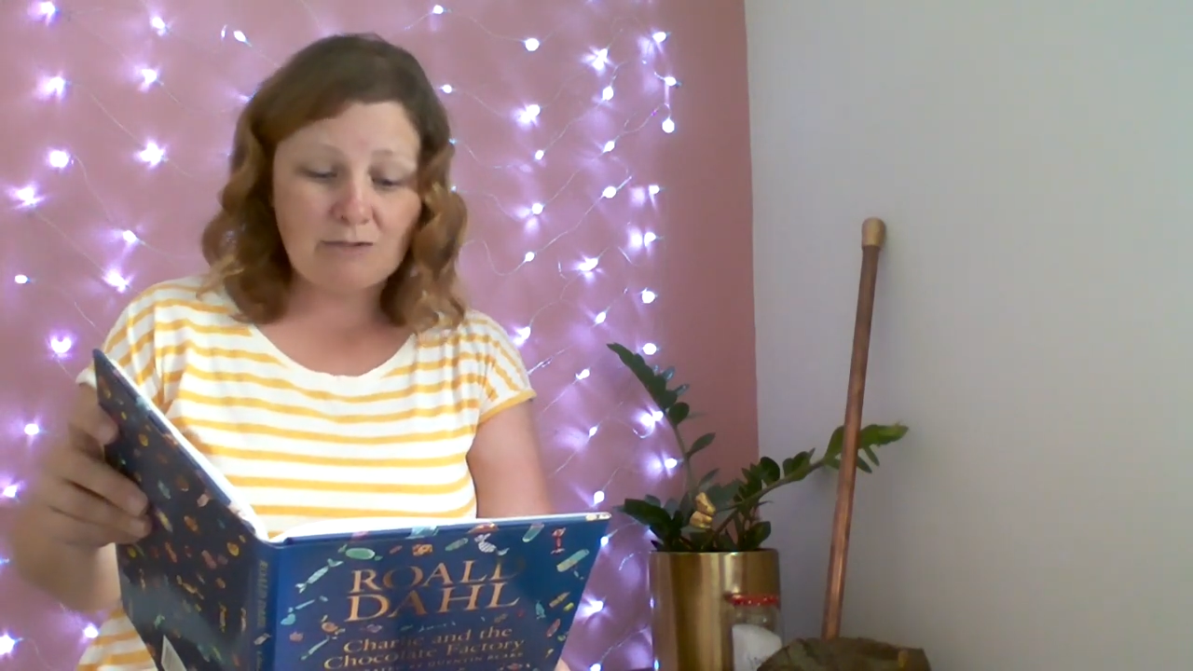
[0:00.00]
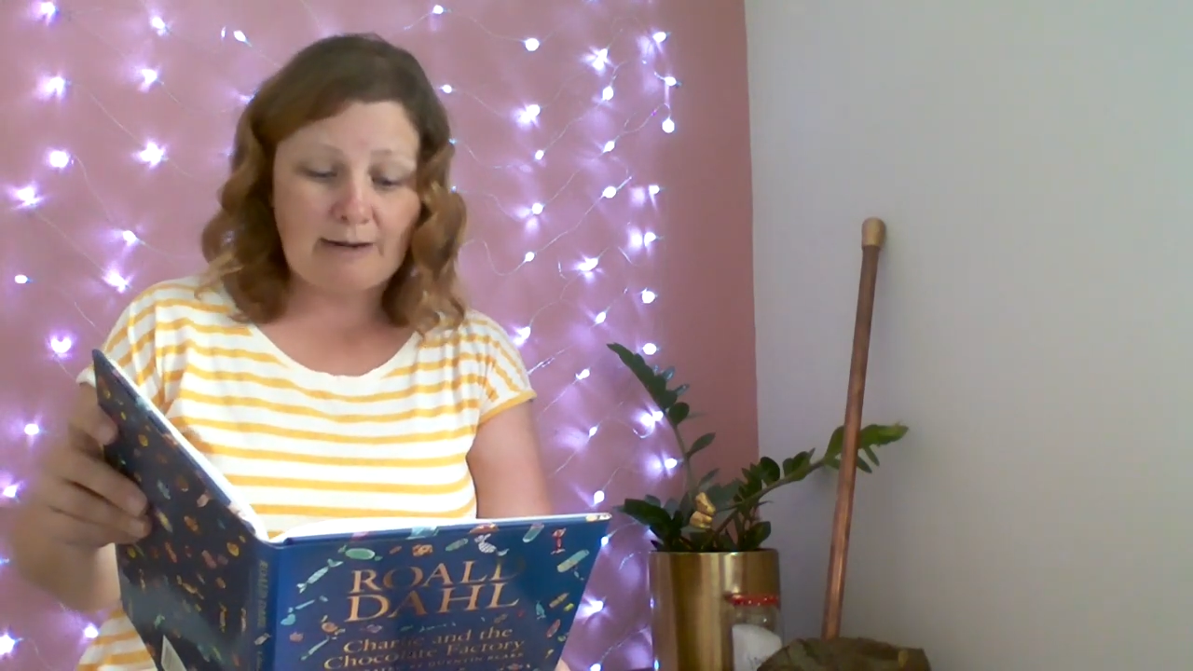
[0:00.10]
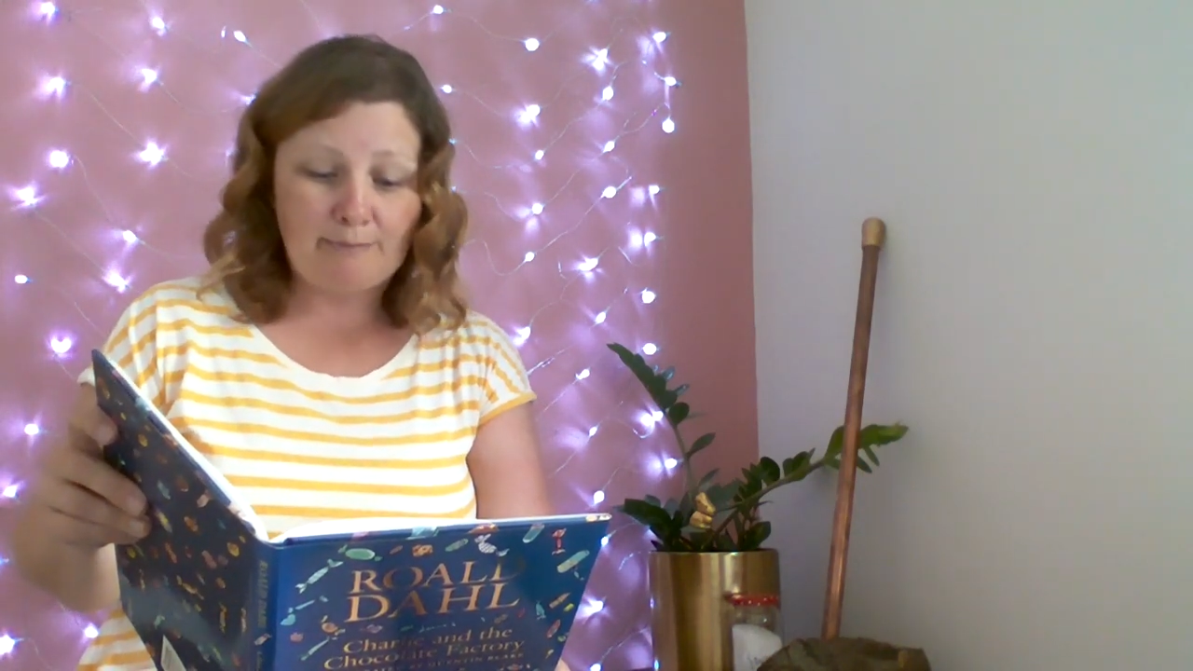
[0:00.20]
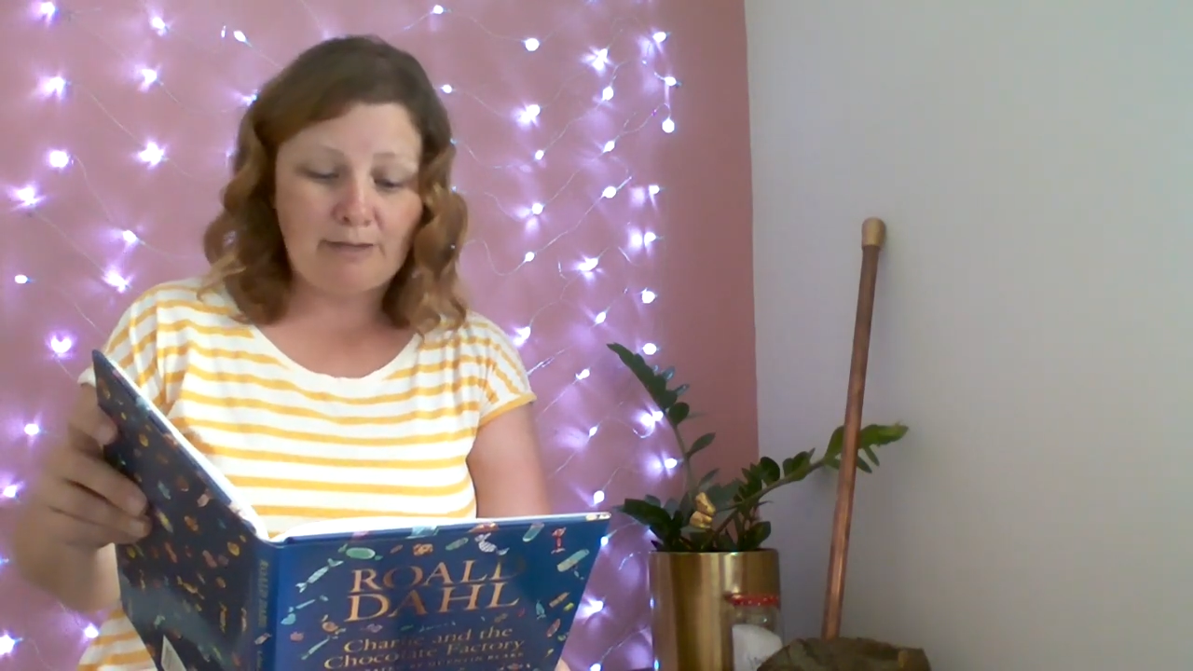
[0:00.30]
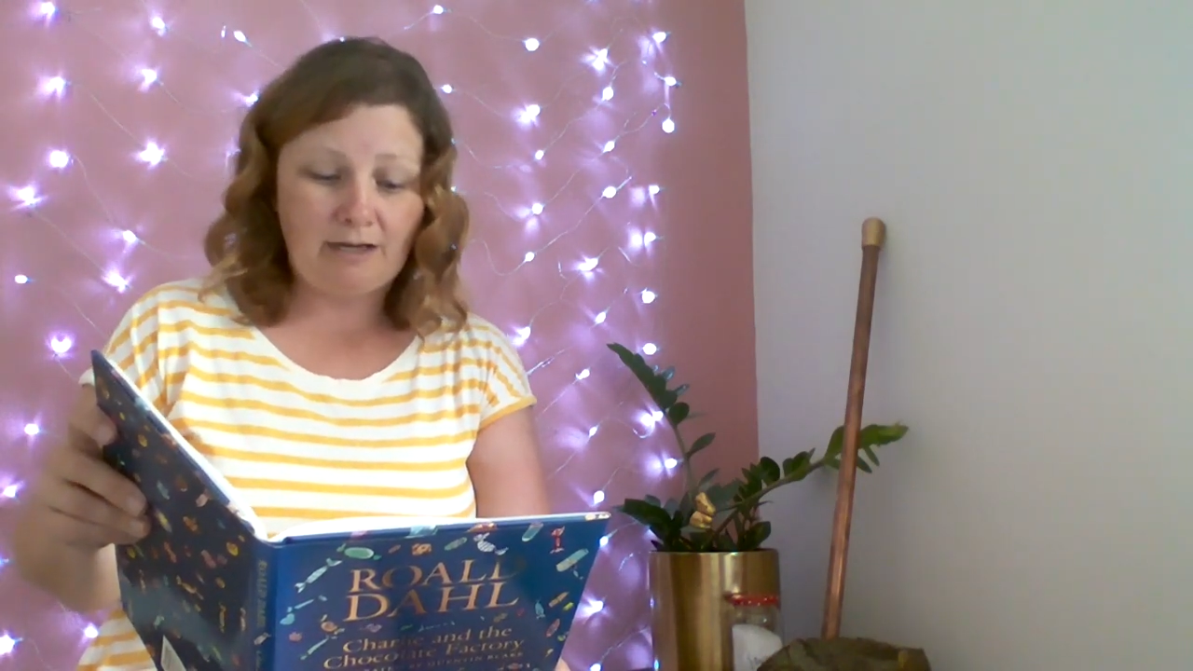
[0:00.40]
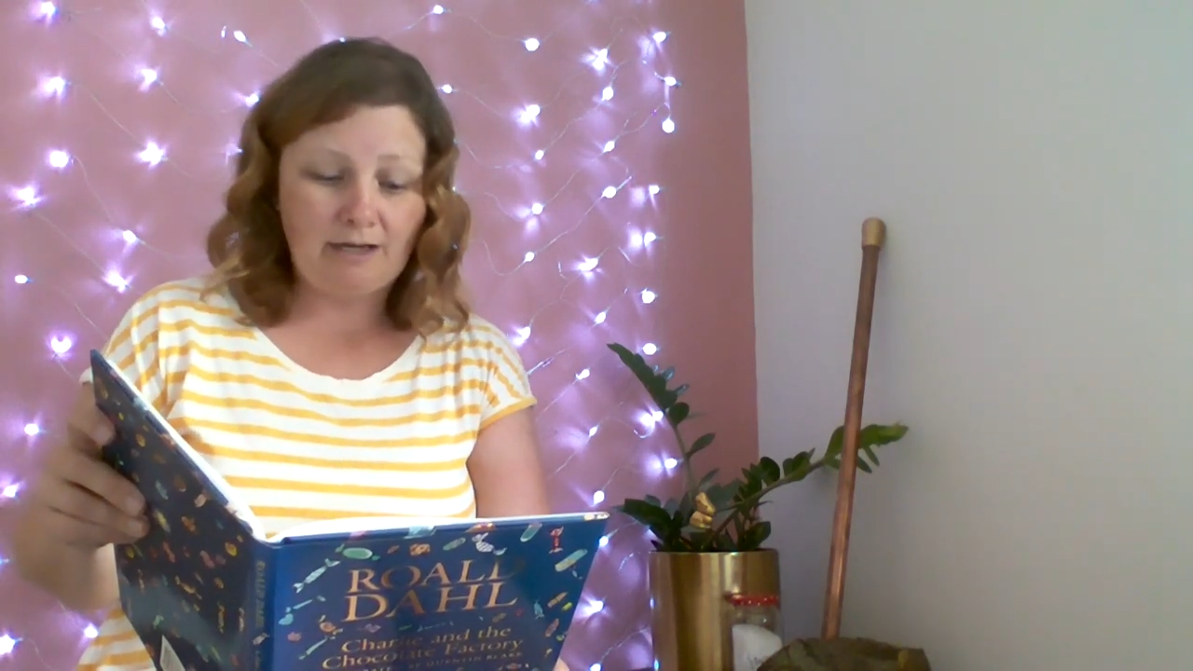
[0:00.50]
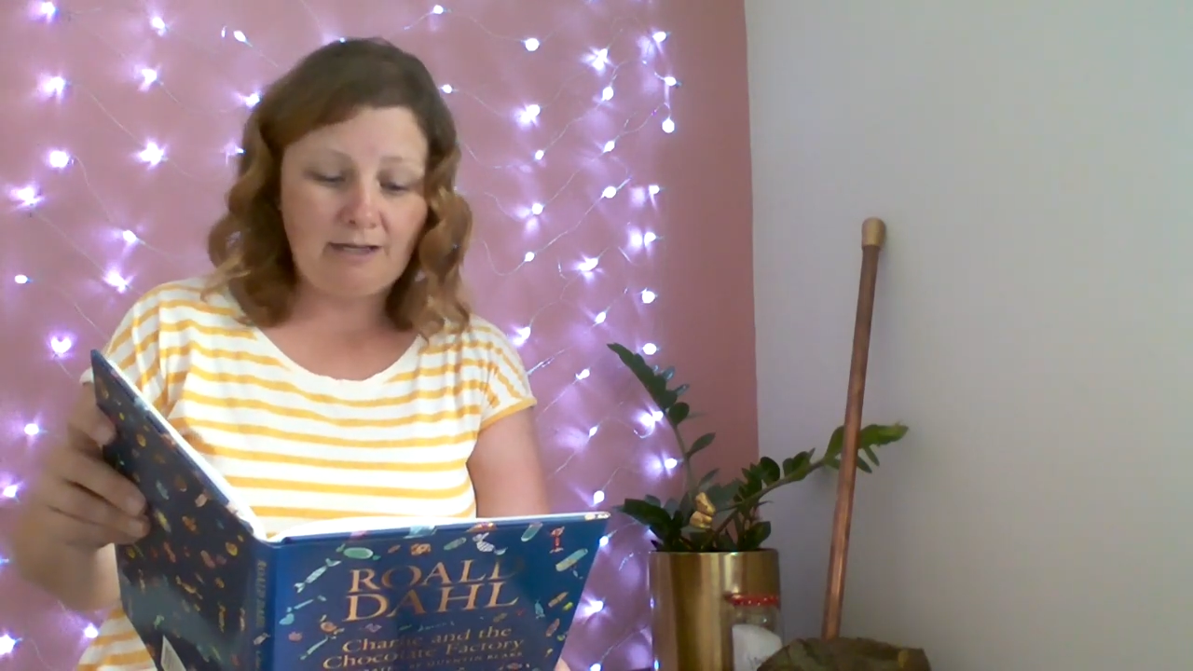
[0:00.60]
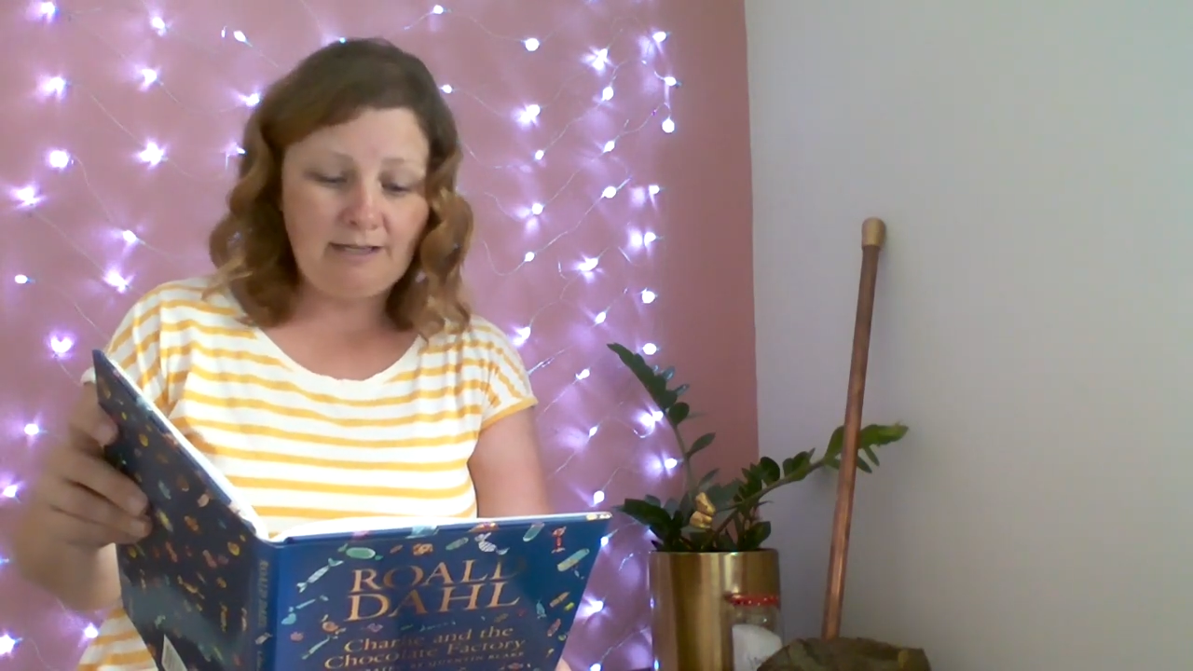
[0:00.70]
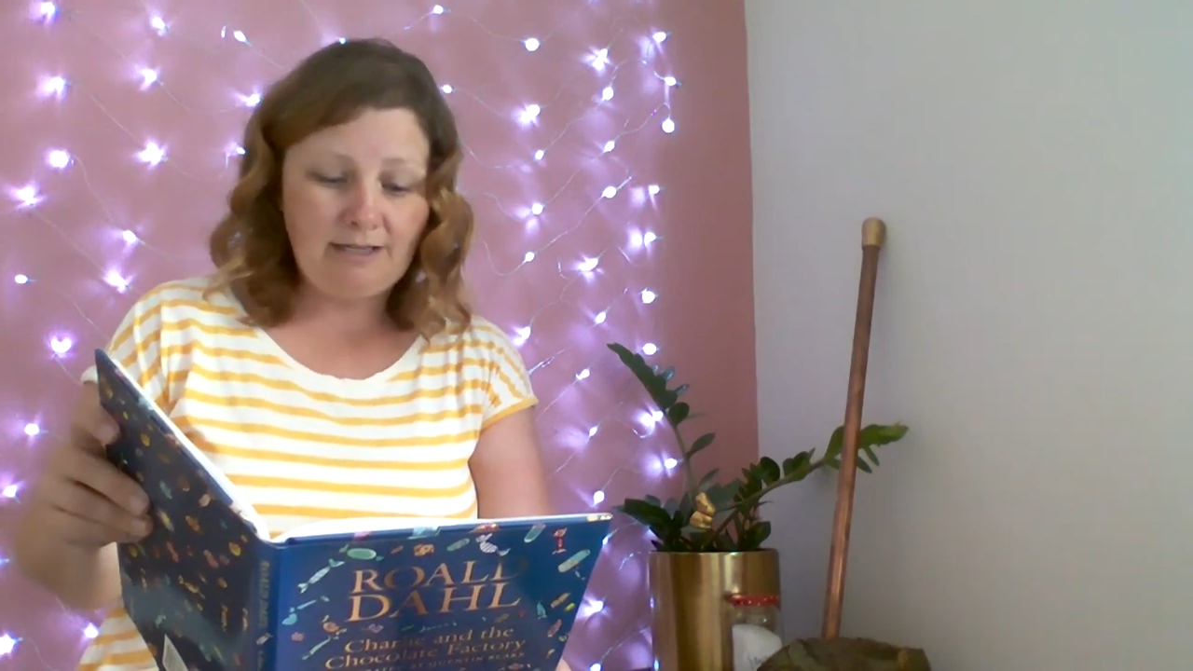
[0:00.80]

Grandpa?"